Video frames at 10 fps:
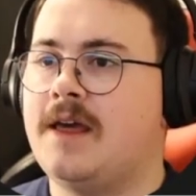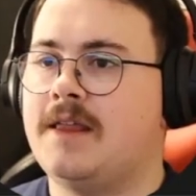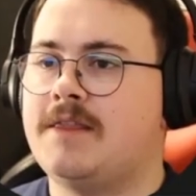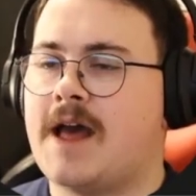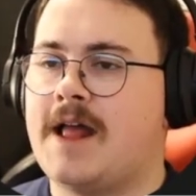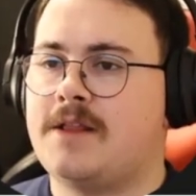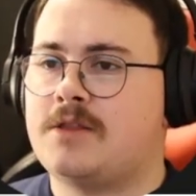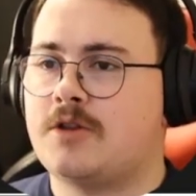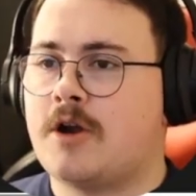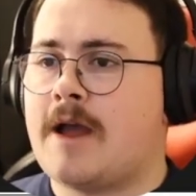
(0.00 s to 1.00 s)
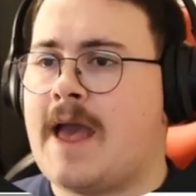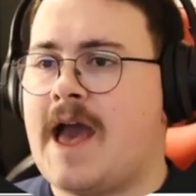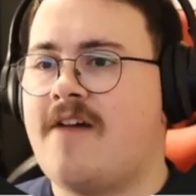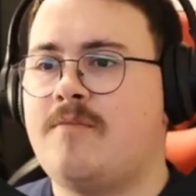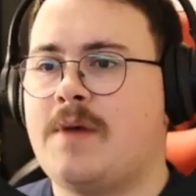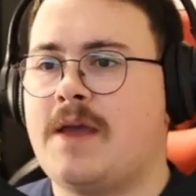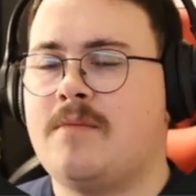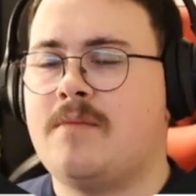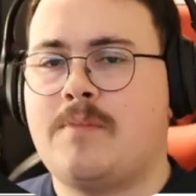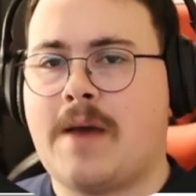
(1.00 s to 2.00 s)
that there have
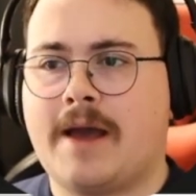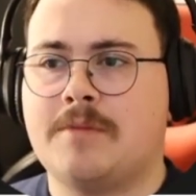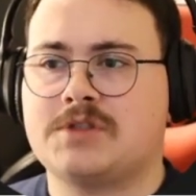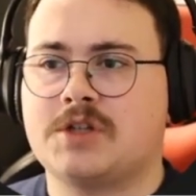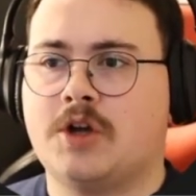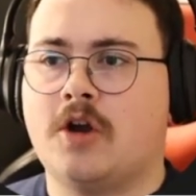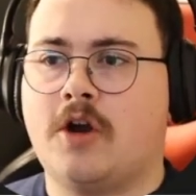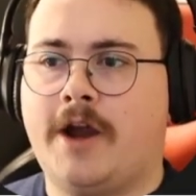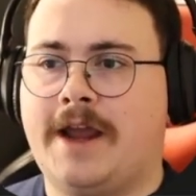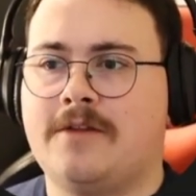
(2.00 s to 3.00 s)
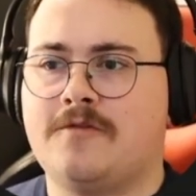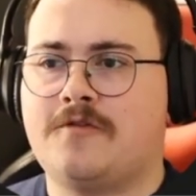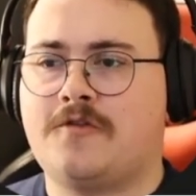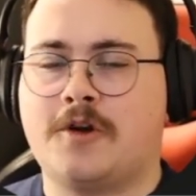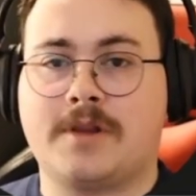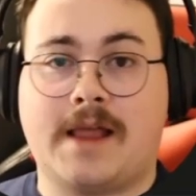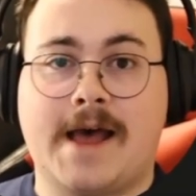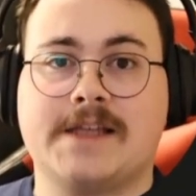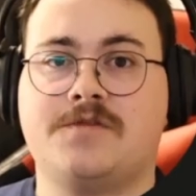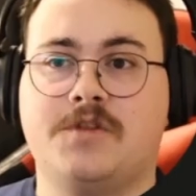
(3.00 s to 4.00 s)
been backups occurring for the
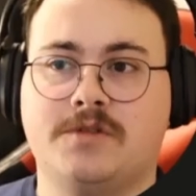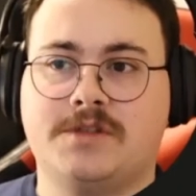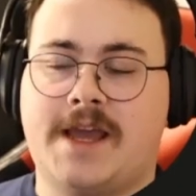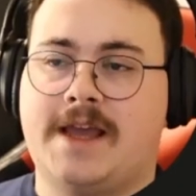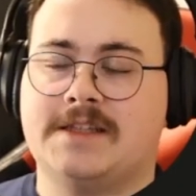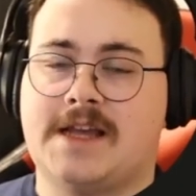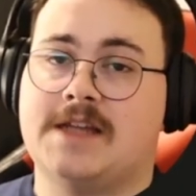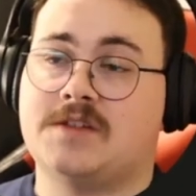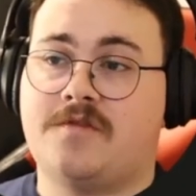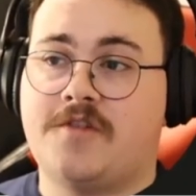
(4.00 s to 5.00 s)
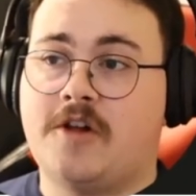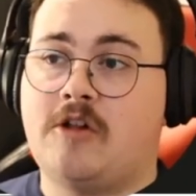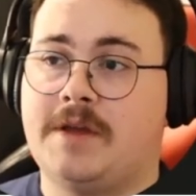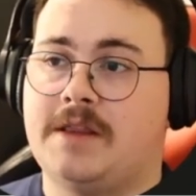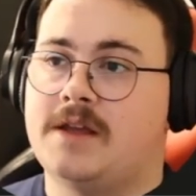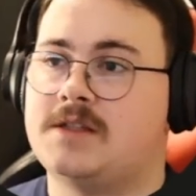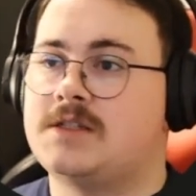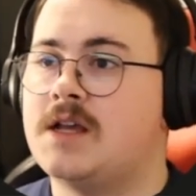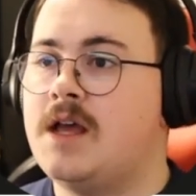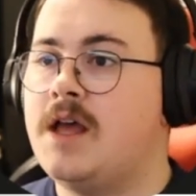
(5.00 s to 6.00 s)
last few days as of filming
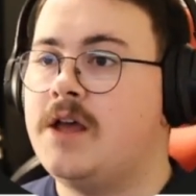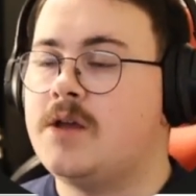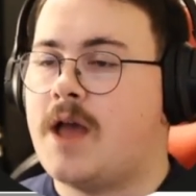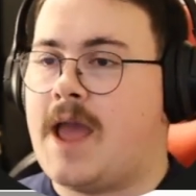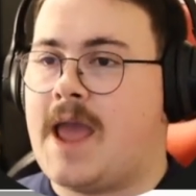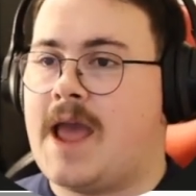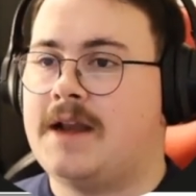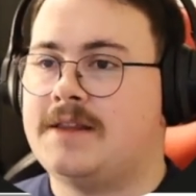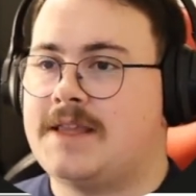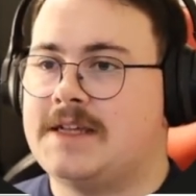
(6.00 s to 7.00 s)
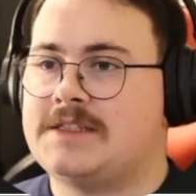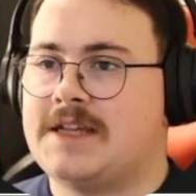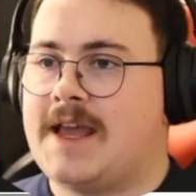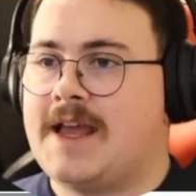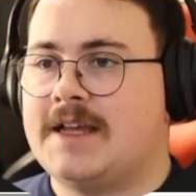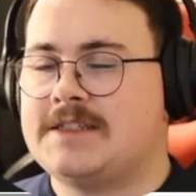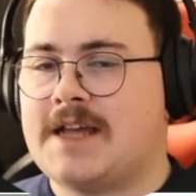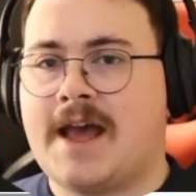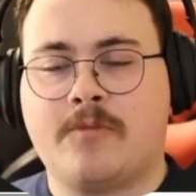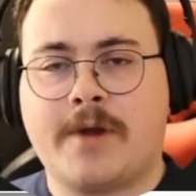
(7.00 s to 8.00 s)
this. And this is
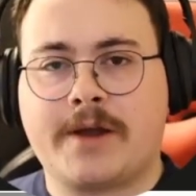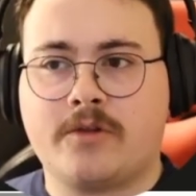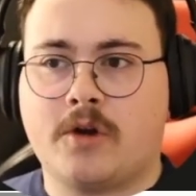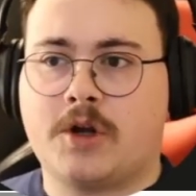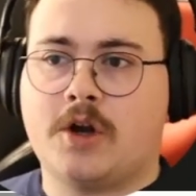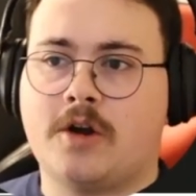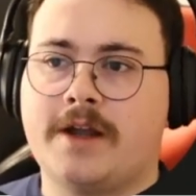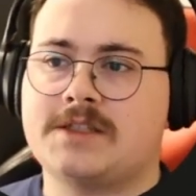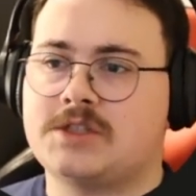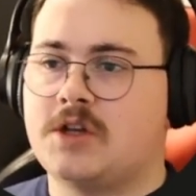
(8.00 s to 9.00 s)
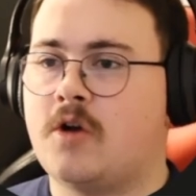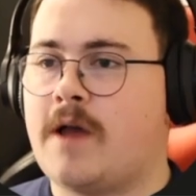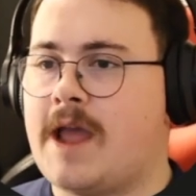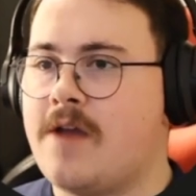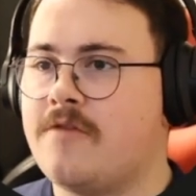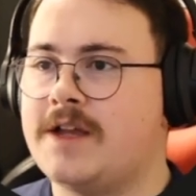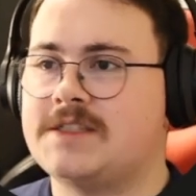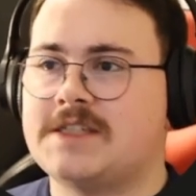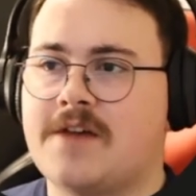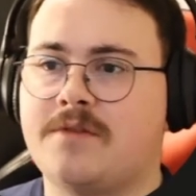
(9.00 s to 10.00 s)
at a regular occurrence. So every
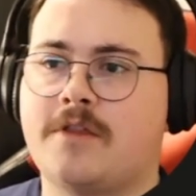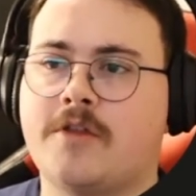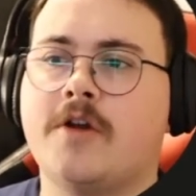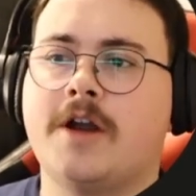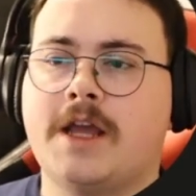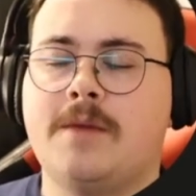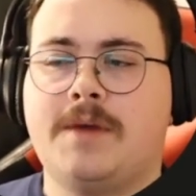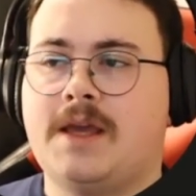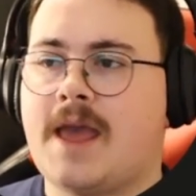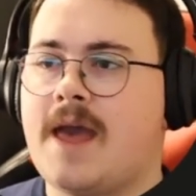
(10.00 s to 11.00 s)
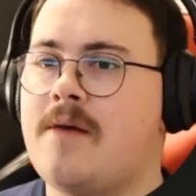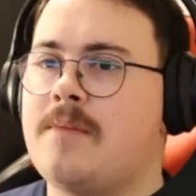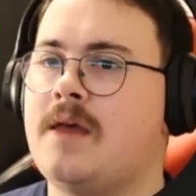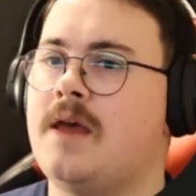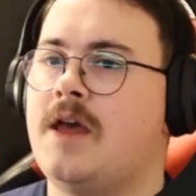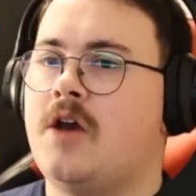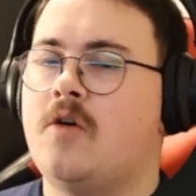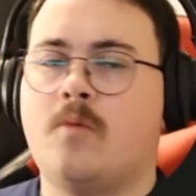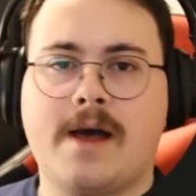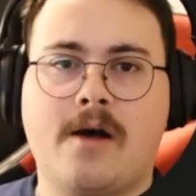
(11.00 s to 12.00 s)
7:30 p.m.,
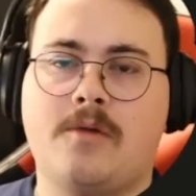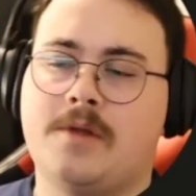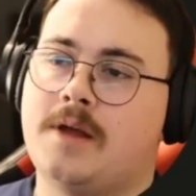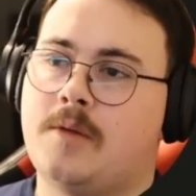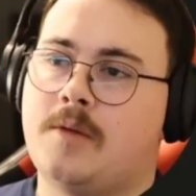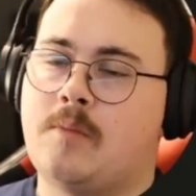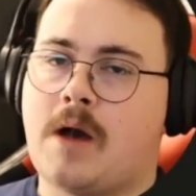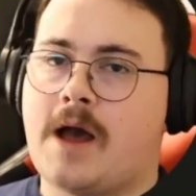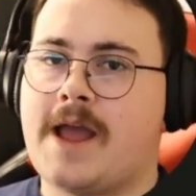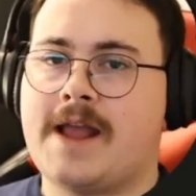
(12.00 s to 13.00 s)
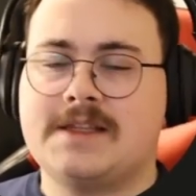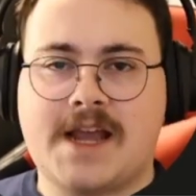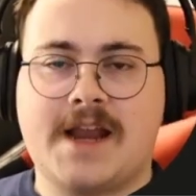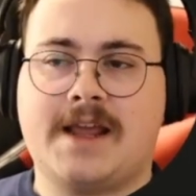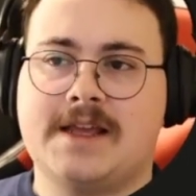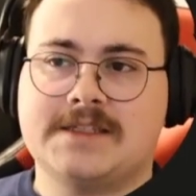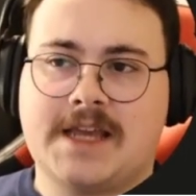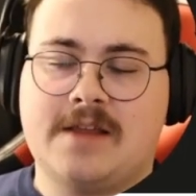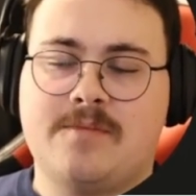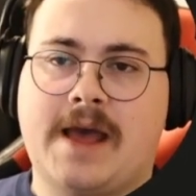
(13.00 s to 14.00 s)
well, my tenant is
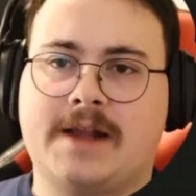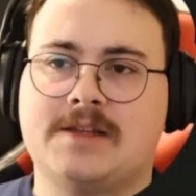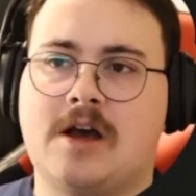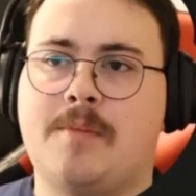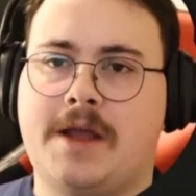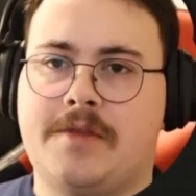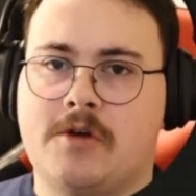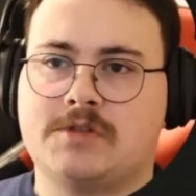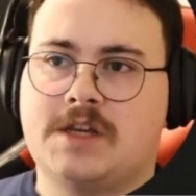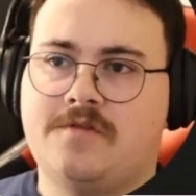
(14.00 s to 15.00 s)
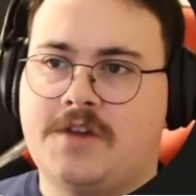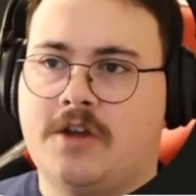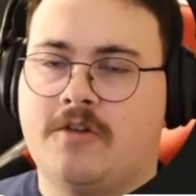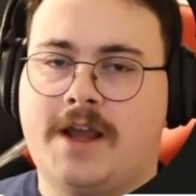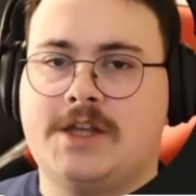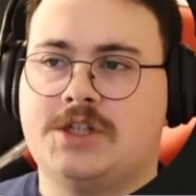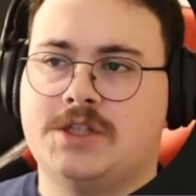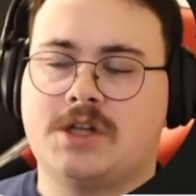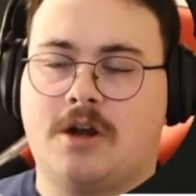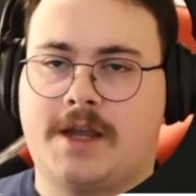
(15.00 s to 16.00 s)
getting backed up and those
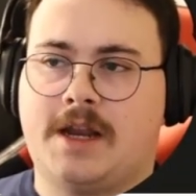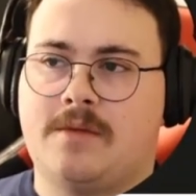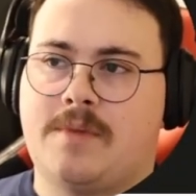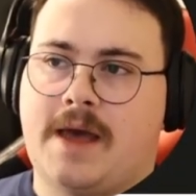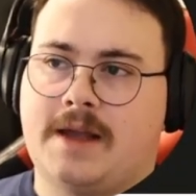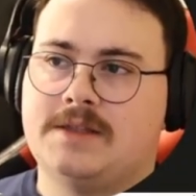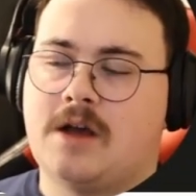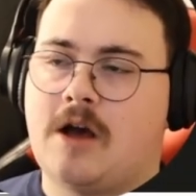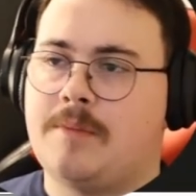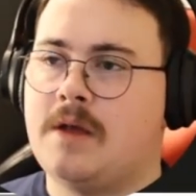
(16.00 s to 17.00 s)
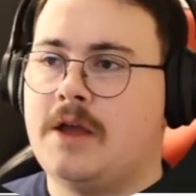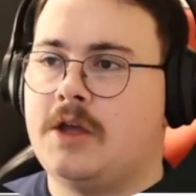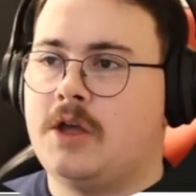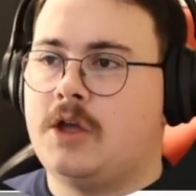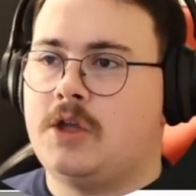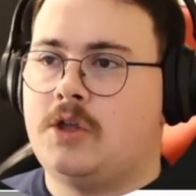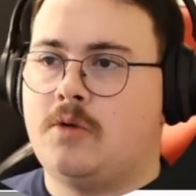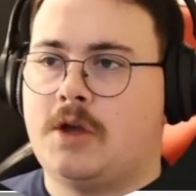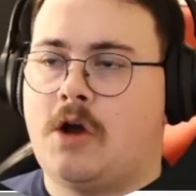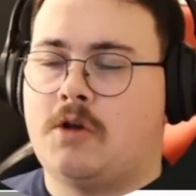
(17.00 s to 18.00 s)
configurations are getting backed up. You
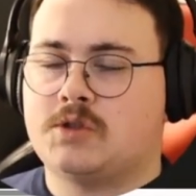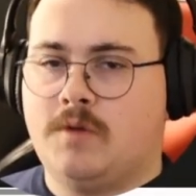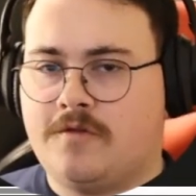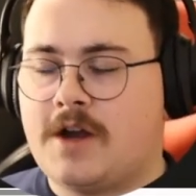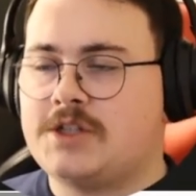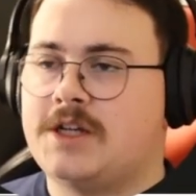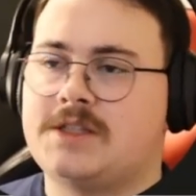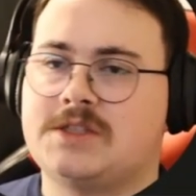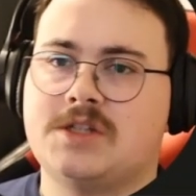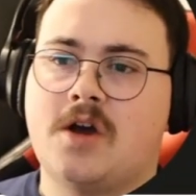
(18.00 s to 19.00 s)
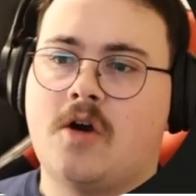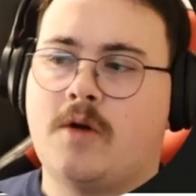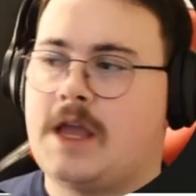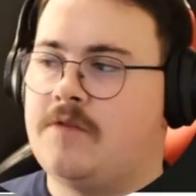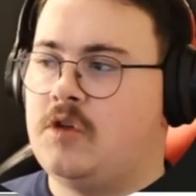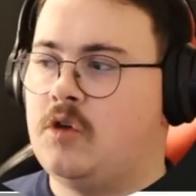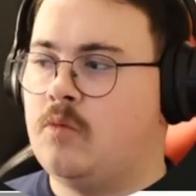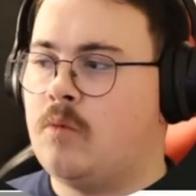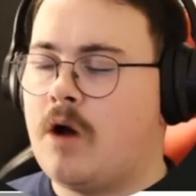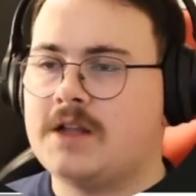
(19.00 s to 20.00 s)
can also refresh it. So if you
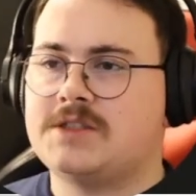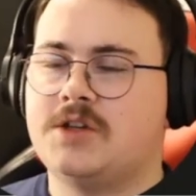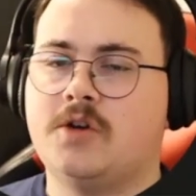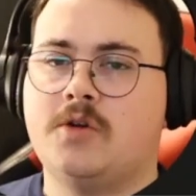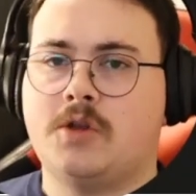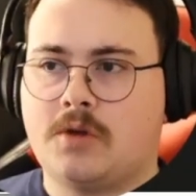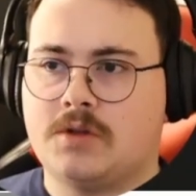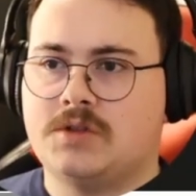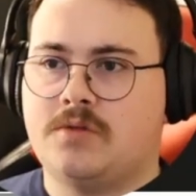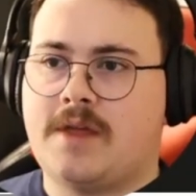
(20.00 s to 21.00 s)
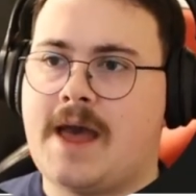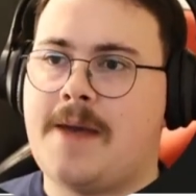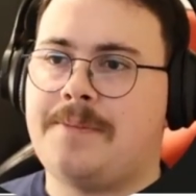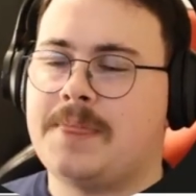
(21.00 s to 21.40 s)
want to, you can do that.